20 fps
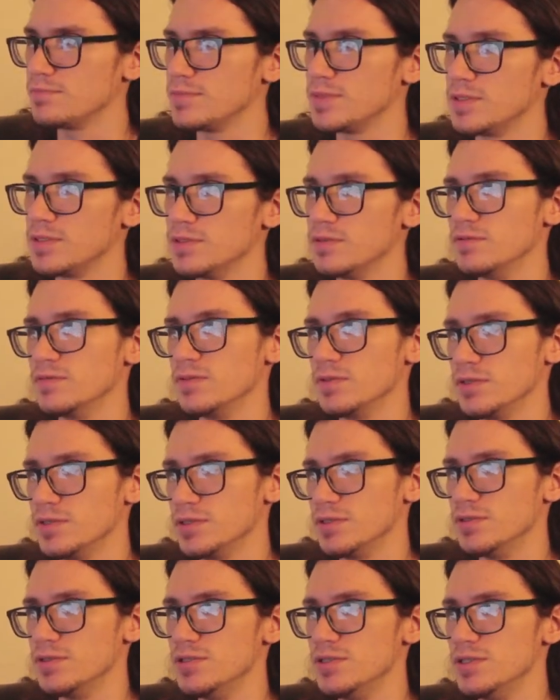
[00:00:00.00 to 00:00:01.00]
but the
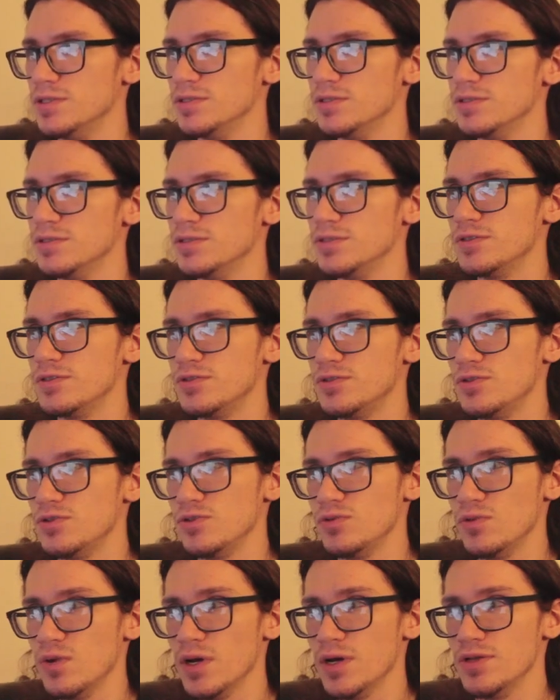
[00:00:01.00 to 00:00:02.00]
voltage is
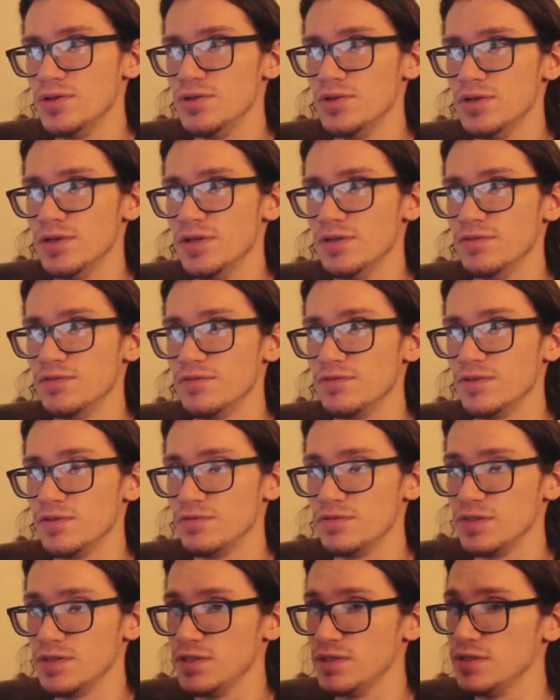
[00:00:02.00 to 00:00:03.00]

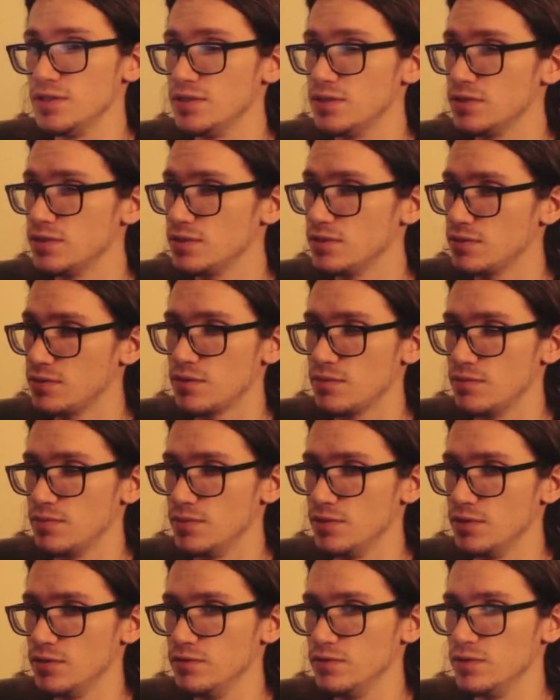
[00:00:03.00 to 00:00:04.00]
250
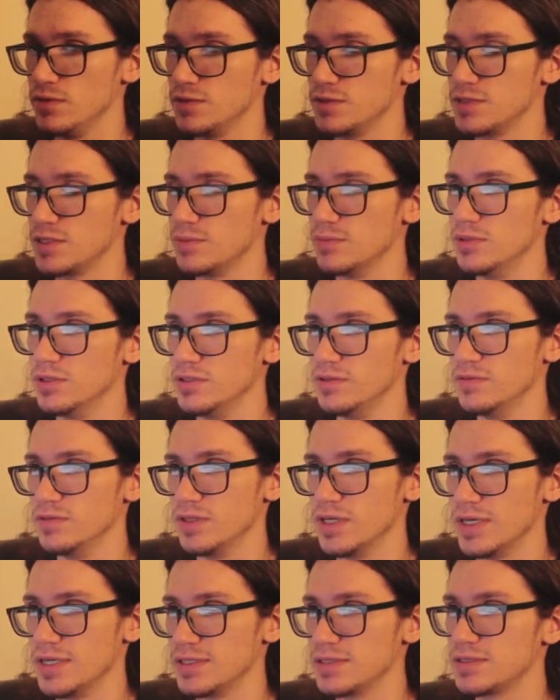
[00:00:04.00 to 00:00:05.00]
millivolts, I believe,
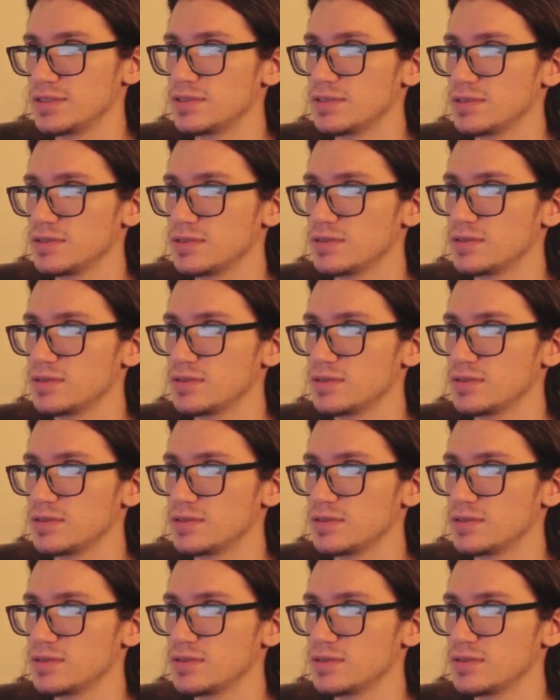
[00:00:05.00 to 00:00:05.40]
less,